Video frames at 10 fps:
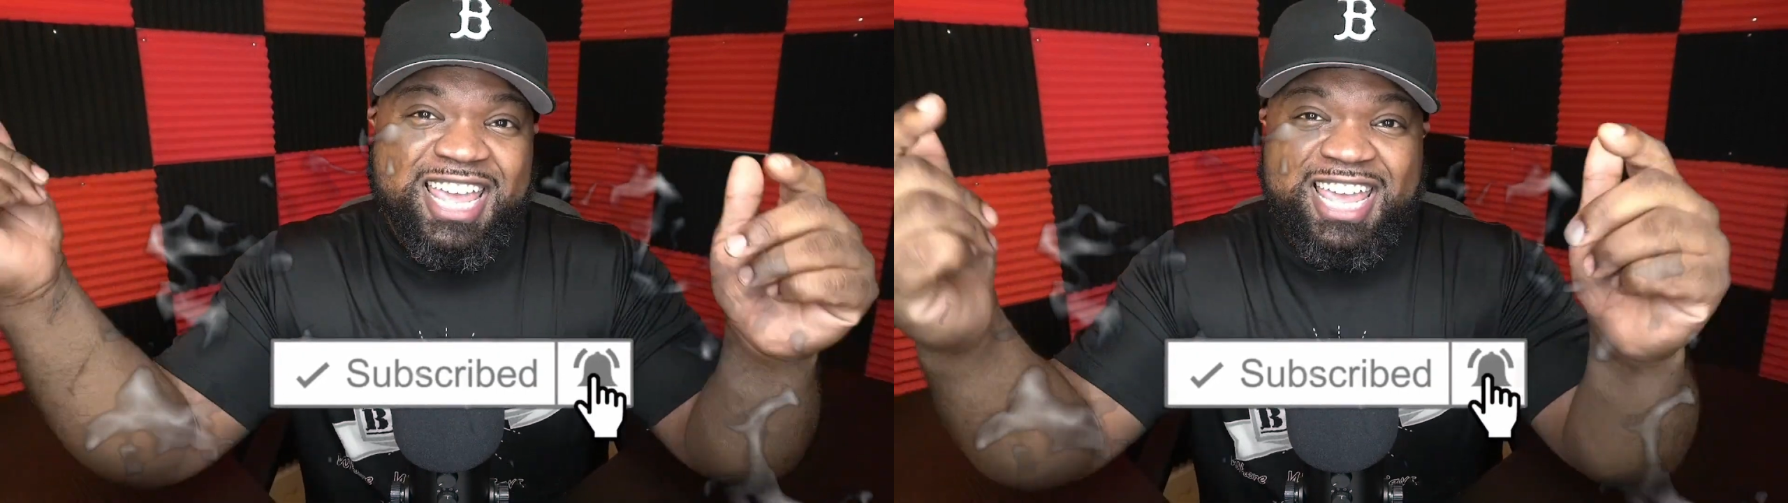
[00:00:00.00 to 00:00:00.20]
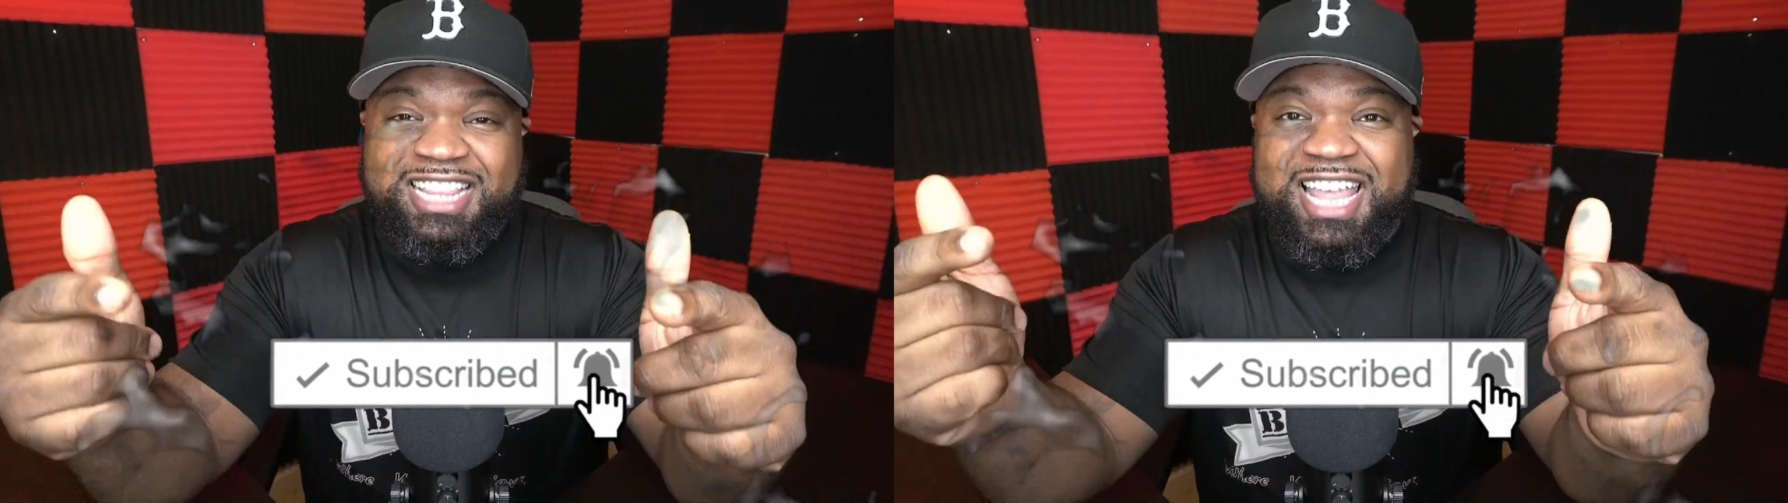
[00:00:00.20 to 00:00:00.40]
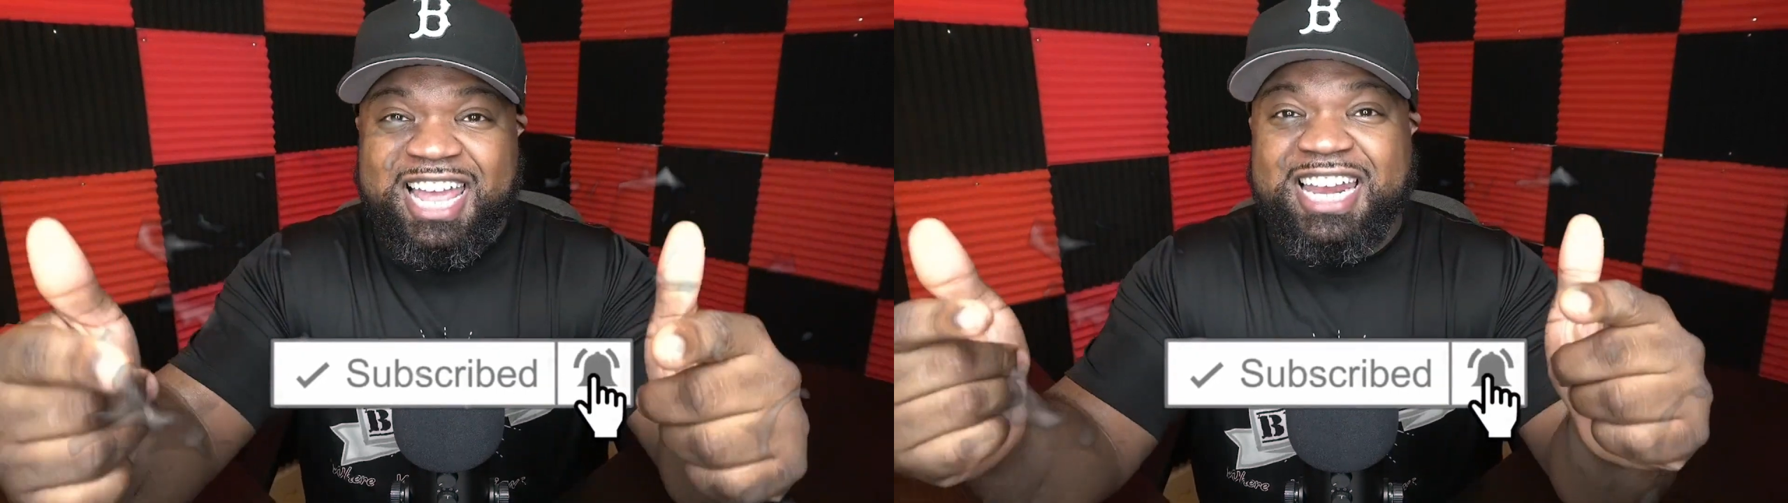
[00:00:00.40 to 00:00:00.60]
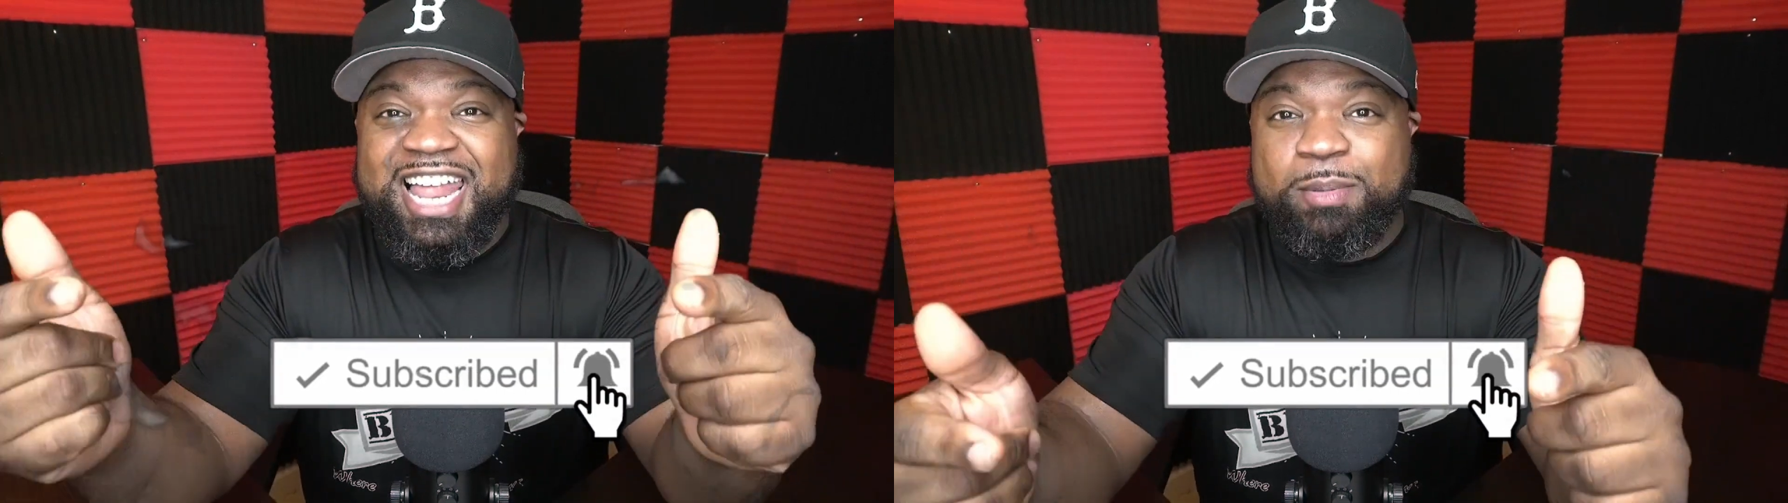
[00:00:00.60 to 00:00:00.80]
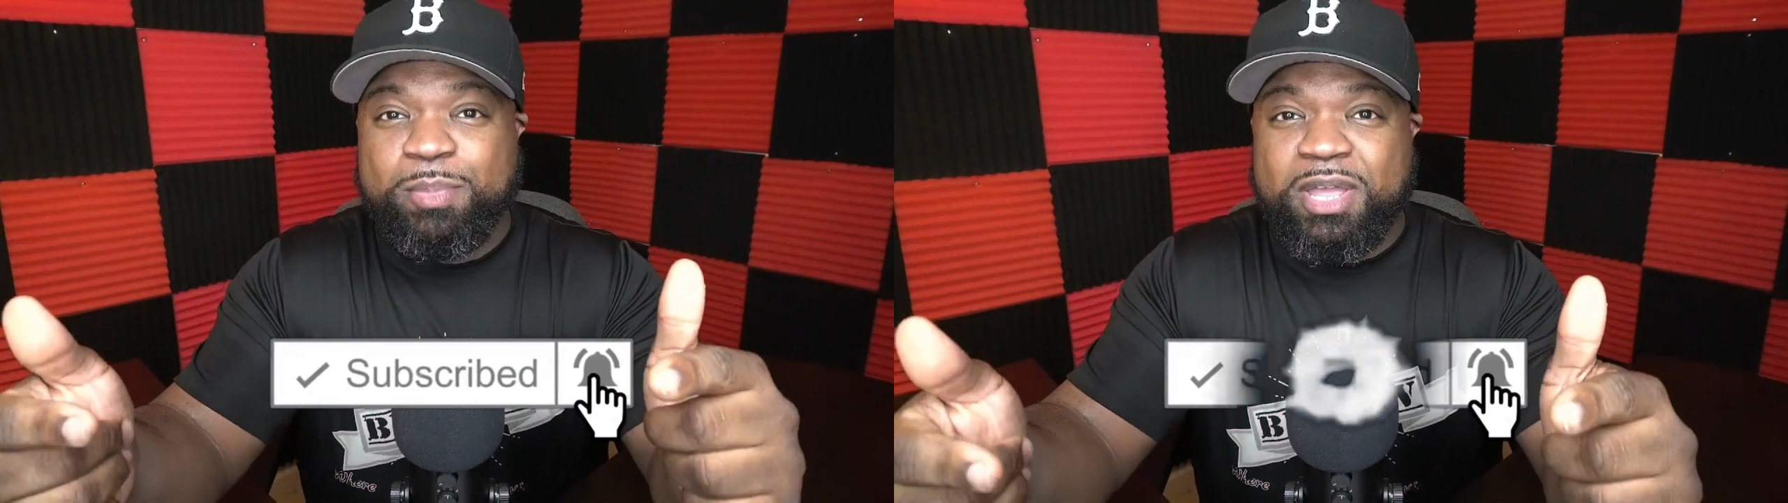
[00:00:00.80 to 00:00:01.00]
Hit that
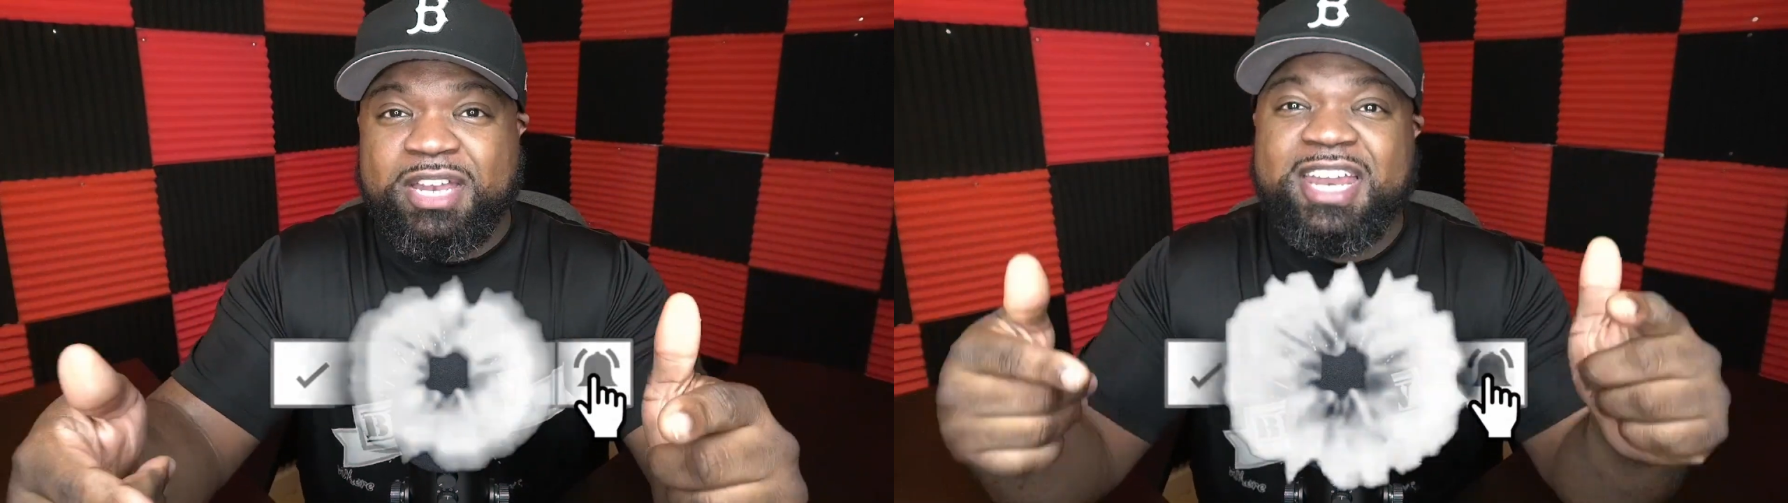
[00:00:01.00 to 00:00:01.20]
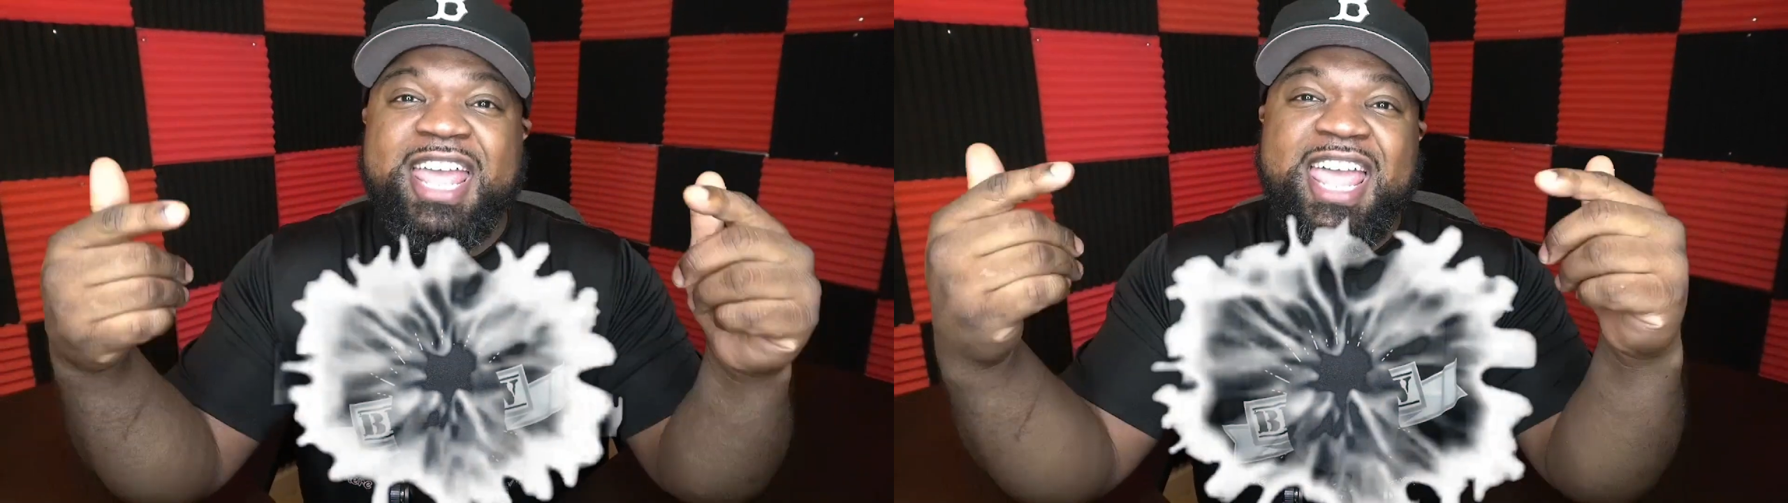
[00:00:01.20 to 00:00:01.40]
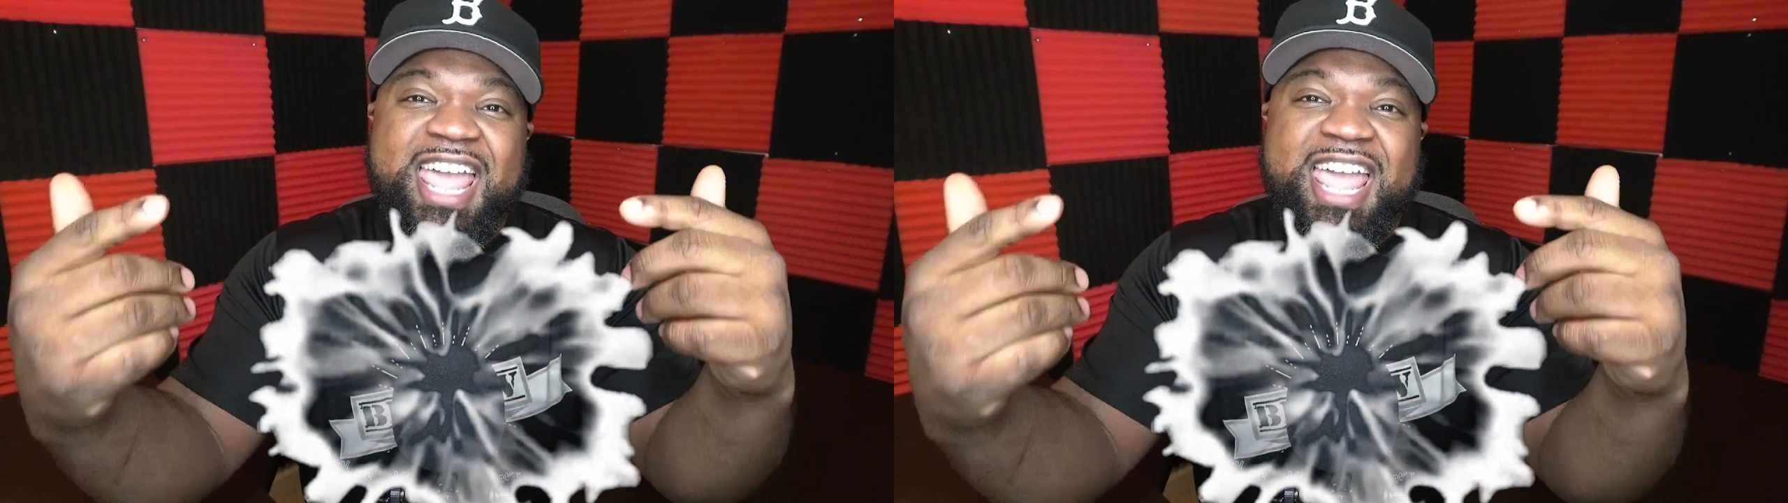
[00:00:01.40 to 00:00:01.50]
like button